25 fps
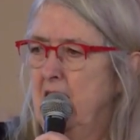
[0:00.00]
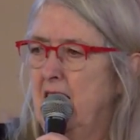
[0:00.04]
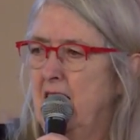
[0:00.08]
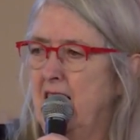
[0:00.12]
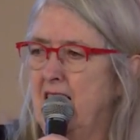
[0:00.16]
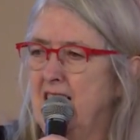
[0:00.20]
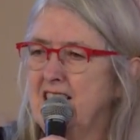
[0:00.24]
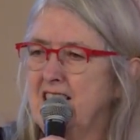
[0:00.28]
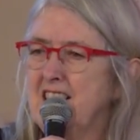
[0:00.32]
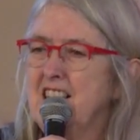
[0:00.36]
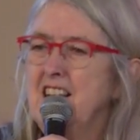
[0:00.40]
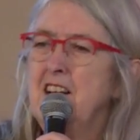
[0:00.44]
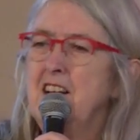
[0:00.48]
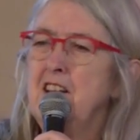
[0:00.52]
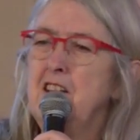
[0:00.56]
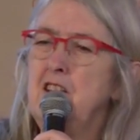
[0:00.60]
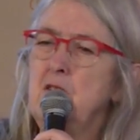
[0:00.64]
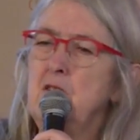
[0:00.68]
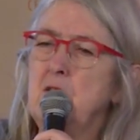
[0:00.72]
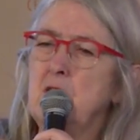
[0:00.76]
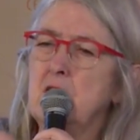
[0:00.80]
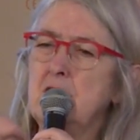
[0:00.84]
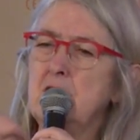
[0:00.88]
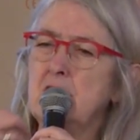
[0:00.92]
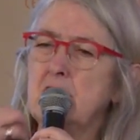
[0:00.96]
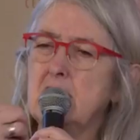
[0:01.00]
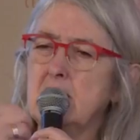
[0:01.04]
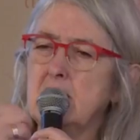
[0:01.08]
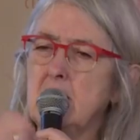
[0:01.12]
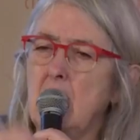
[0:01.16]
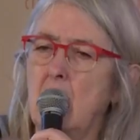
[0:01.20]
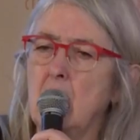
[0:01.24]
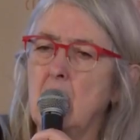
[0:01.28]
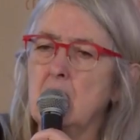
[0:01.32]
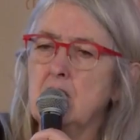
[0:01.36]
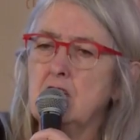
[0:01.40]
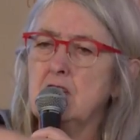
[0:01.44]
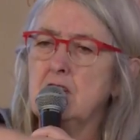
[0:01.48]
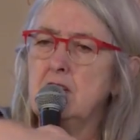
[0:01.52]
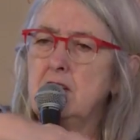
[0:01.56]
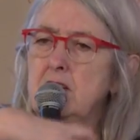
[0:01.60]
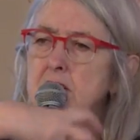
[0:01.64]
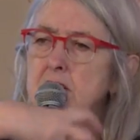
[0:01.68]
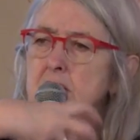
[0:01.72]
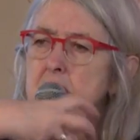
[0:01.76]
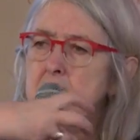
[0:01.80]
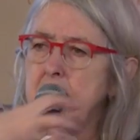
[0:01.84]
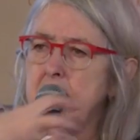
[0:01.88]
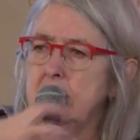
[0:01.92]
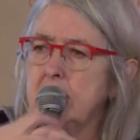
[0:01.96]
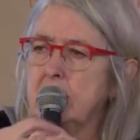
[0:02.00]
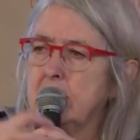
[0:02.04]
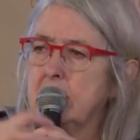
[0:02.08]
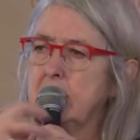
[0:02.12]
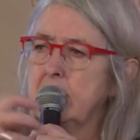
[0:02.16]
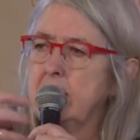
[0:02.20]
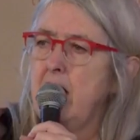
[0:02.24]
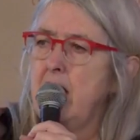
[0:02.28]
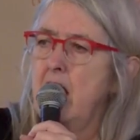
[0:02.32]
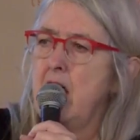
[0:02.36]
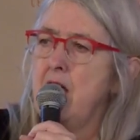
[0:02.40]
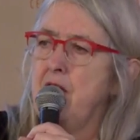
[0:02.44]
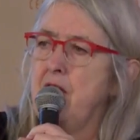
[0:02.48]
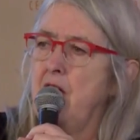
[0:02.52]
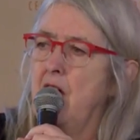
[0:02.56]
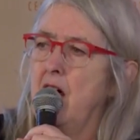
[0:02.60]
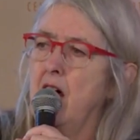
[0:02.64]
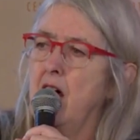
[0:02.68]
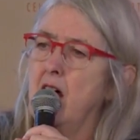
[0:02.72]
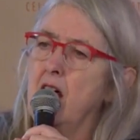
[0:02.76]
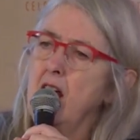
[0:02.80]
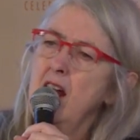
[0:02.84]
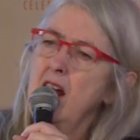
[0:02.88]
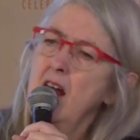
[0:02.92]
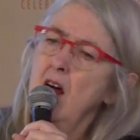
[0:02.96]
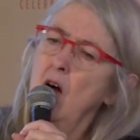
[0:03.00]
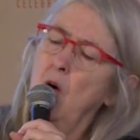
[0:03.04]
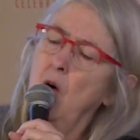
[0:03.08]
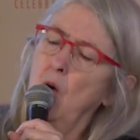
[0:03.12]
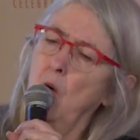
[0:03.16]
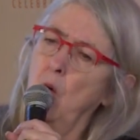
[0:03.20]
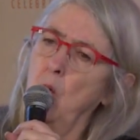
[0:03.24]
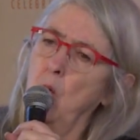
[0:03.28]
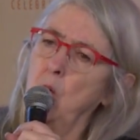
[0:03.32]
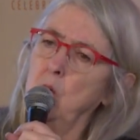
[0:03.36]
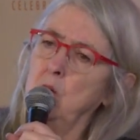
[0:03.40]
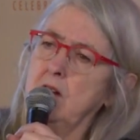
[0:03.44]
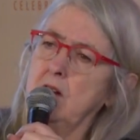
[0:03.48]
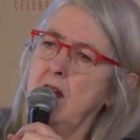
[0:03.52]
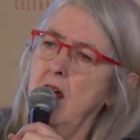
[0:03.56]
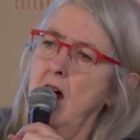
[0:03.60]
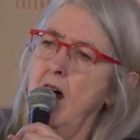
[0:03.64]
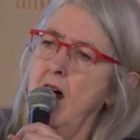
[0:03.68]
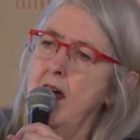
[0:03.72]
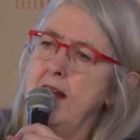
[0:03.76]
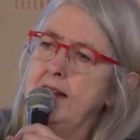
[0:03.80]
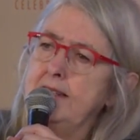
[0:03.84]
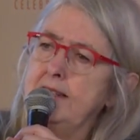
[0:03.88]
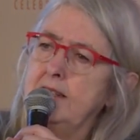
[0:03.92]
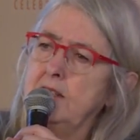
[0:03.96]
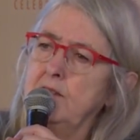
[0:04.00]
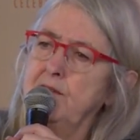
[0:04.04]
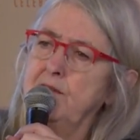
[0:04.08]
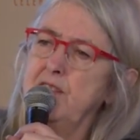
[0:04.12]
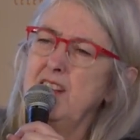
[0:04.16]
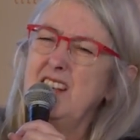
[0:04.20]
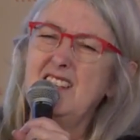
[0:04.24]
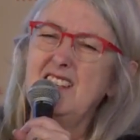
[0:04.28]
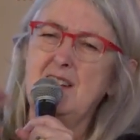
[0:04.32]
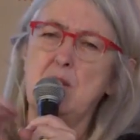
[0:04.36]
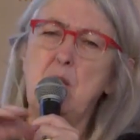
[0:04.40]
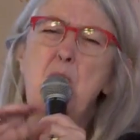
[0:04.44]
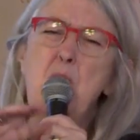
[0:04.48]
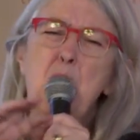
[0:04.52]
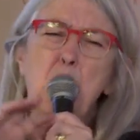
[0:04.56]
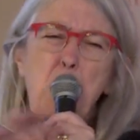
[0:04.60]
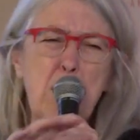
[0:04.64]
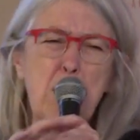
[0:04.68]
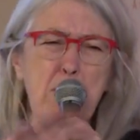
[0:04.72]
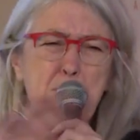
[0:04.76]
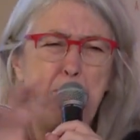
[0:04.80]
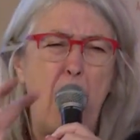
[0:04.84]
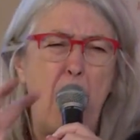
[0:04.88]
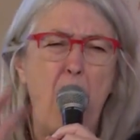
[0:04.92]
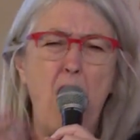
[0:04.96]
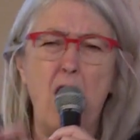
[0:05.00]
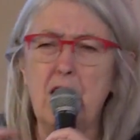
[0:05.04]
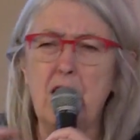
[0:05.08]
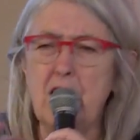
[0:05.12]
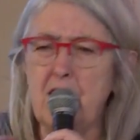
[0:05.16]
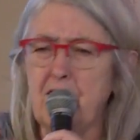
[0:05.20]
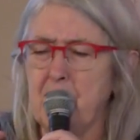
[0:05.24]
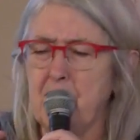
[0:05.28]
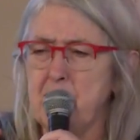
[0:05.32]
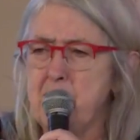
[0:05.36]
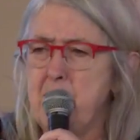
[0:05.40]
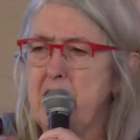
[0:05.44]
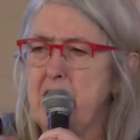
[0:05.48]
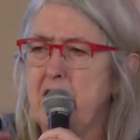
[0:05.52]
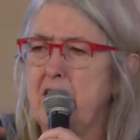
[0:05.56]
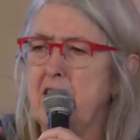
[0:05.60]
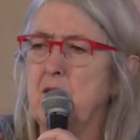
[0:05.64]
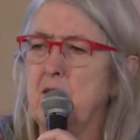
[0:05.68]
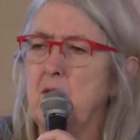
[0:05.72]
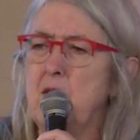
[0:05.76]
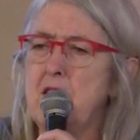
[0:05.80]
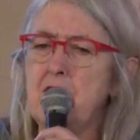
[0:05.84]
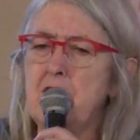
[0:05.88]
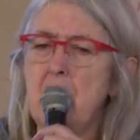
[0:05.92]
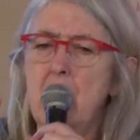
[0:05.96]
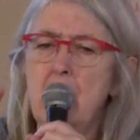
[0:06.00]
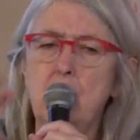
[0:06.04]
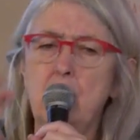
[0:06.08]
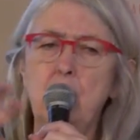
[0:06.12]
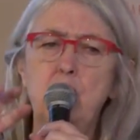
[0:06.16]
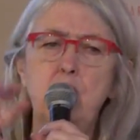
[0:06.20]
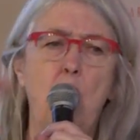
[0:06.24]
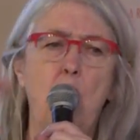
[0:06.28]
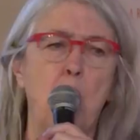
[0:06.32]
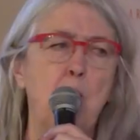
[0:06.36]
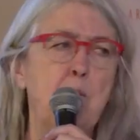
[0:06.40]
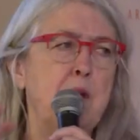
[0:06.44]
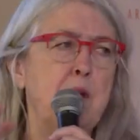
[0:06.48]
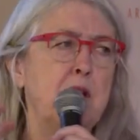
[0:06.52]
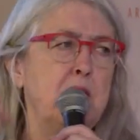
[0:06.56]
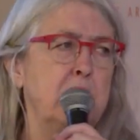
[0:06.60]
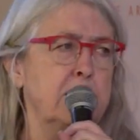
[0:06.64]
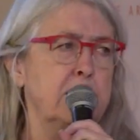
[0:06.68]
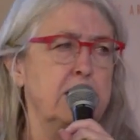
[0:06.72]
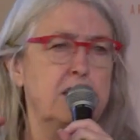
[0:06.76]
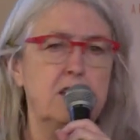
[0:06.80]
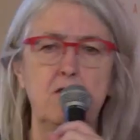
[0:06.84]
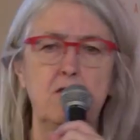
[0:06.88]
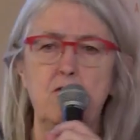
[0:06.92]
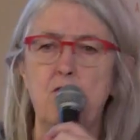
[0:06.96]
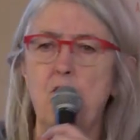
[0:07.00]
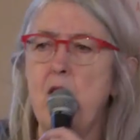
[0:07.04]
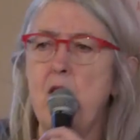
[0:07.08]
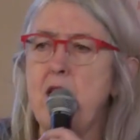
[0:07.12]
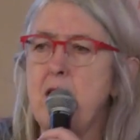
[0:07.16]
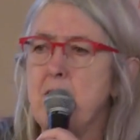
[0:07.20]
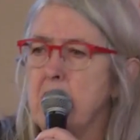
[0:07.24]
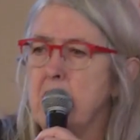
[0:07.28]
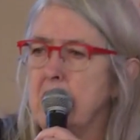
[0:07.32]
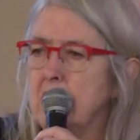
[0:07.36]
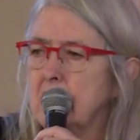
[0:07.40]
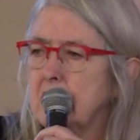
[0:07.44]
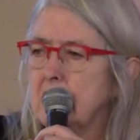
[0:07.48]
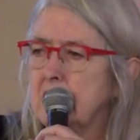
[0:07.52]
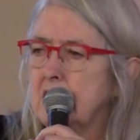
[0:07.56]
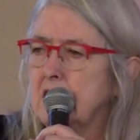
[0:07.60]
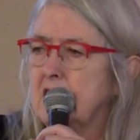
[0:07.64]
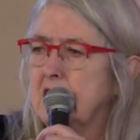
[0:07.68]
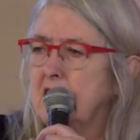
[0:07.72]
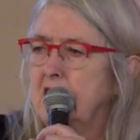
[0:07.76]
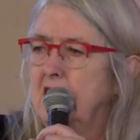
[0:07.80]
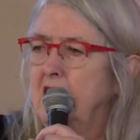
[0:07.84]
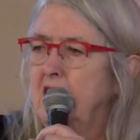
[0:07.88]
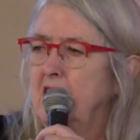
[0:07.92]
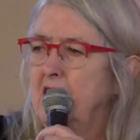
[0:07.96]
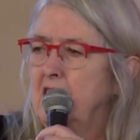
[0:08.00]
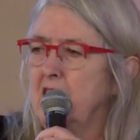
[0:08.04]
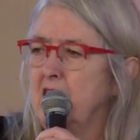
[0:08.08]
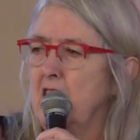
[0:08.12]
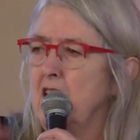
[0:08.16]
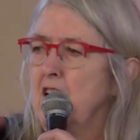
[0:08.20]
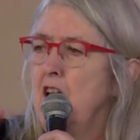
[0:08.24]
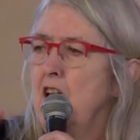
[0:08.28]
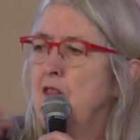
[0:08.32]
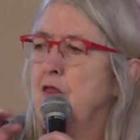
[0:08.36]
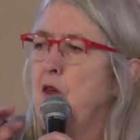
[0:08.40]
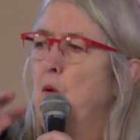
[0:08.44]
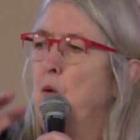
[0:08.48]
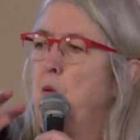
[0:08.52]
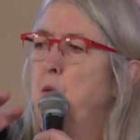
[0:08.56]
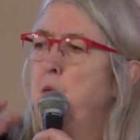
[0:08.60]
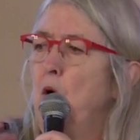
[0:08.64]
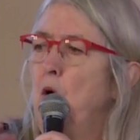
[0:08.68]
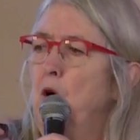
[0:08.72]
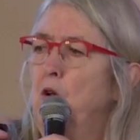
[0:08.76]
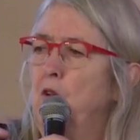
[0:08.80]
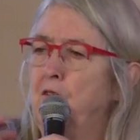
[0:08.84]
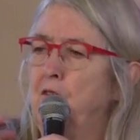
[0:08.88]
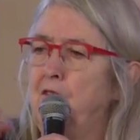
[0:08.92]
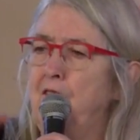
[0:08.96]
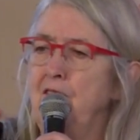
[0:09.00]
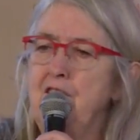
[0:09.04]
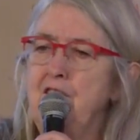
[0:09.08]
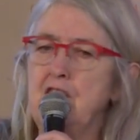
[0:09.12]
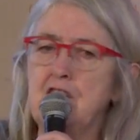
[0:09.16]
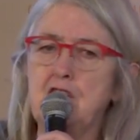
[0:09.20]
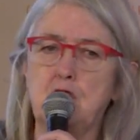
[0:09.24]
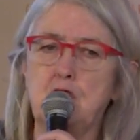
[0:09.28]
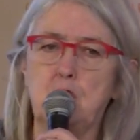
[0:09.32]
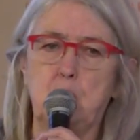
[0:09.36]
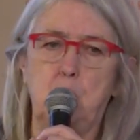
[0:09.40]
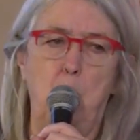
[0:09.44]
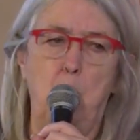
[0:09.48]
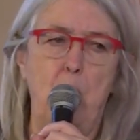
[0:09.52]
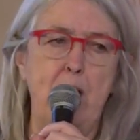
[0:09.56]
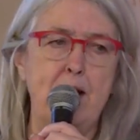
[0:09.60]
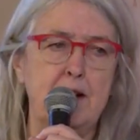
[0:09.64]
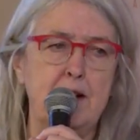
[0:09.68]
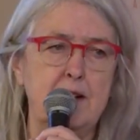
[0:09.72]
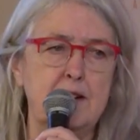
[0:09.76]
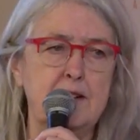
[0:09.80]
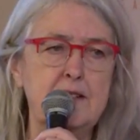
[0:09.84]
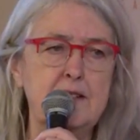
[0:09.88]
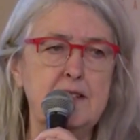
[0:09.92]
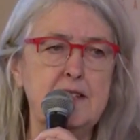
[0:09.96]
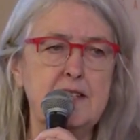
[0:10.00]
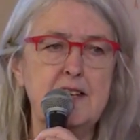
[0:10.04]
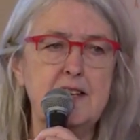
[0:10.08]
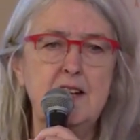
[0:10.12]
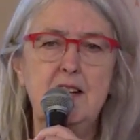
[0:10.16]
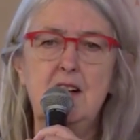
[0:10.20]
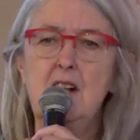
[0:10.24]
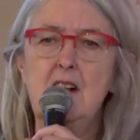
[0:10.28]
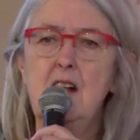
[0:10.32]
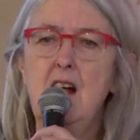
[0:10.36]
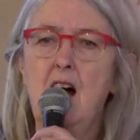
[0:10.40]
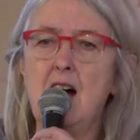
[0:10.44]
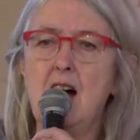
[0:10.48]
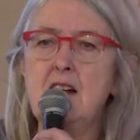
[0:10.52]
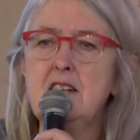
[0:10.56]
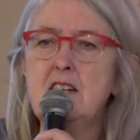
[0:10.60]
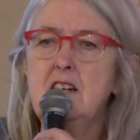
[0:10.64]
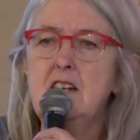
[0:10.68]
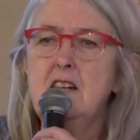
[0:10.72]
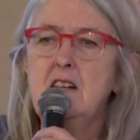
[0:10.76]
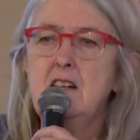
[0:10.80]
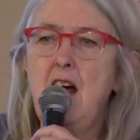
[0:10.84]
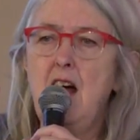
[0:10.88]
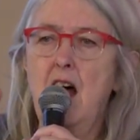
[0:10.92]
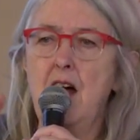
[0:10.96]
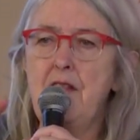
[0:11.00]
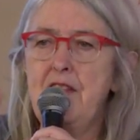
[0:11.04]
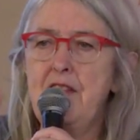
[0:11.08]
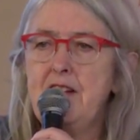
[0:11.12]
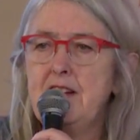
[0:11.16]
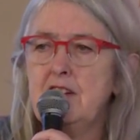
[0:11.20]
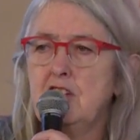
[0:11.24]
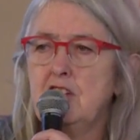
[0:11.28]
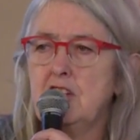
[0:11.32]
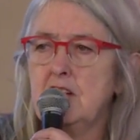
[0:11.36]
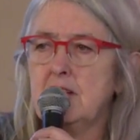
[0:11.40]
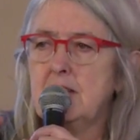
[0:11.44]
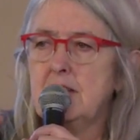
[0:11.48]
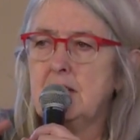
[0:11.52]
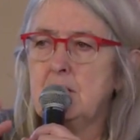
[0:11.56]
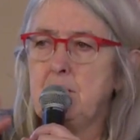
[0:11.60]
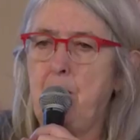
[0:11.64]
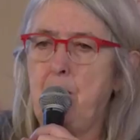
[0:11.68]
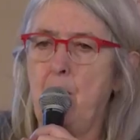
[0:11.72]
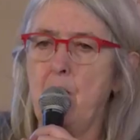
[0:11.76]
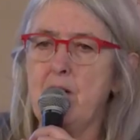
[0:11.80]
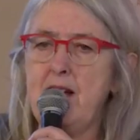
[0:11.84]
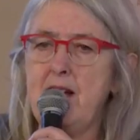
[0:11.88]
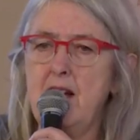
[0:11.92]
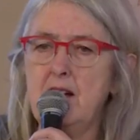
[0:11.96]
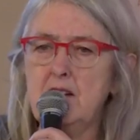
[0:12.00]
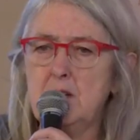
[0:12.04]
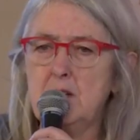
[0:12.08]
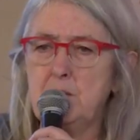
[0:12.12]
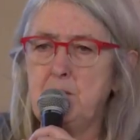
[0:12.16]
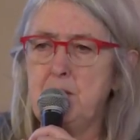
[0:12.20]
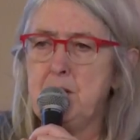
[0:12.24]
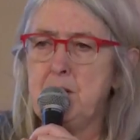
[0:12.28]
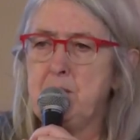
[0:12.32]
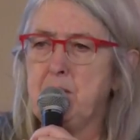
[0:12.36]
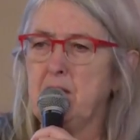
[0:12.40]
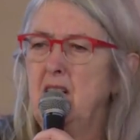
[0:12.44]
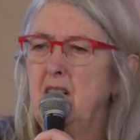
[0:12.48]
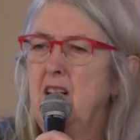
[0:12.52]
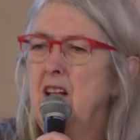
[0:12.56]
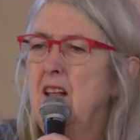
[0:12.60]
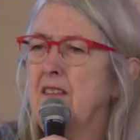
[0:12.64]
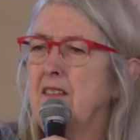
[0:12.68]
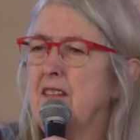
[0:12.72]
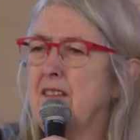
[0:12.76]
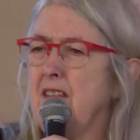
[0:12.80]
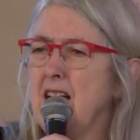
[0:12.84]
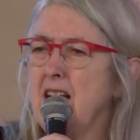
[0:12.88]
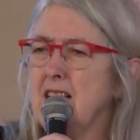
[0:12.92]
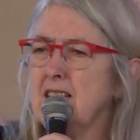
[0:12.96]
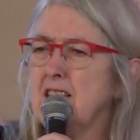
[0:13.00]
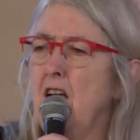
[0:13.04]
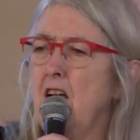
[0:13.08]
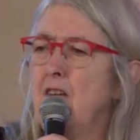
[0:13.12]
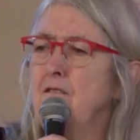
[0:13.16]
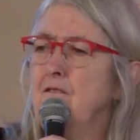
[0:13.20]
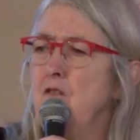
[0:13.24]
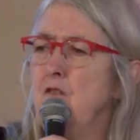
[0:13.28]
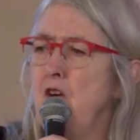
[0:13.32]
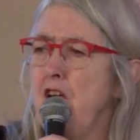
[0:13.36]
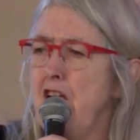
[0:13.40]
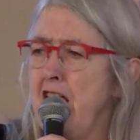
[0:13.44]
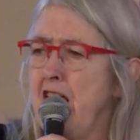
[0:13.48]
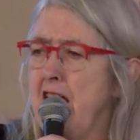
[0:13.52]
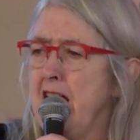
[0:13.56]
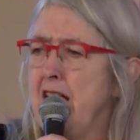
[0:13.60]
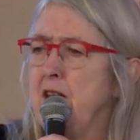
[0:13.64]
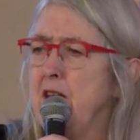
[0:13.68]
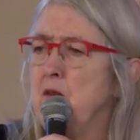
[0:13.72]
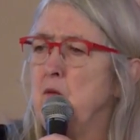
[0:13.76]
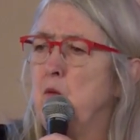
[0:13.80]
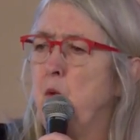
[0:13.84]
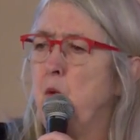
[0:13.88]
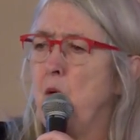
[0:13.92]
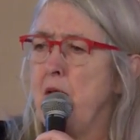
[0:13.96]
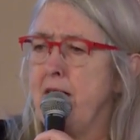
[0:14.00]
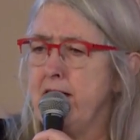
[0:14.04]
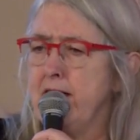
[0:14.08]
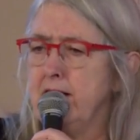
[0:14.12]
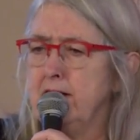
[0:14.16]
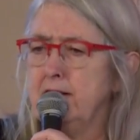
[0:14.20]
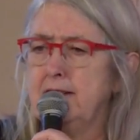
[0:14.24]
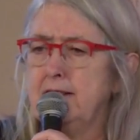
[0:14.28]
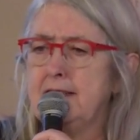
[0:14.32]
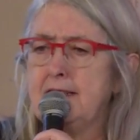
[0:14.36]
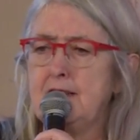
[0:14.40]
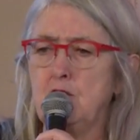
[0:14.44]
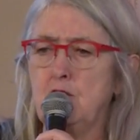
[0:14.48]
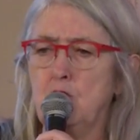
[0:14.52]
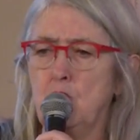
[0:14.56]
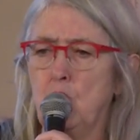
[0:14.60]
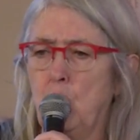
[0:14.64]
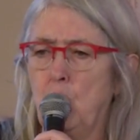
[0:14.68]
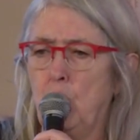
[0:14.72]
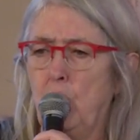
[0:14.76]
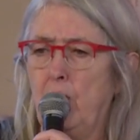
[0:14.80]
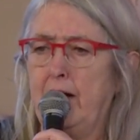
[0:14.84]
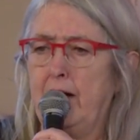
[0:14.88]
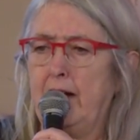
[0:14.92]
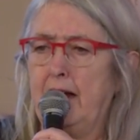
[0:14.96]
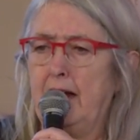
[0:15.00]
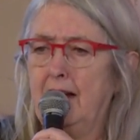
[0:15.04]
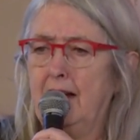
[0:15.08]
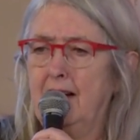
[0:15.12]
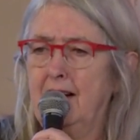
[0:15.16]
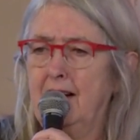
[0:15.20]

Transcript: And you can start to knit together all kinds of things that we're partly familiar with, Romulus and Remus, you know, the wolf and the twins. And I think just to point out to people that that's a really weird story.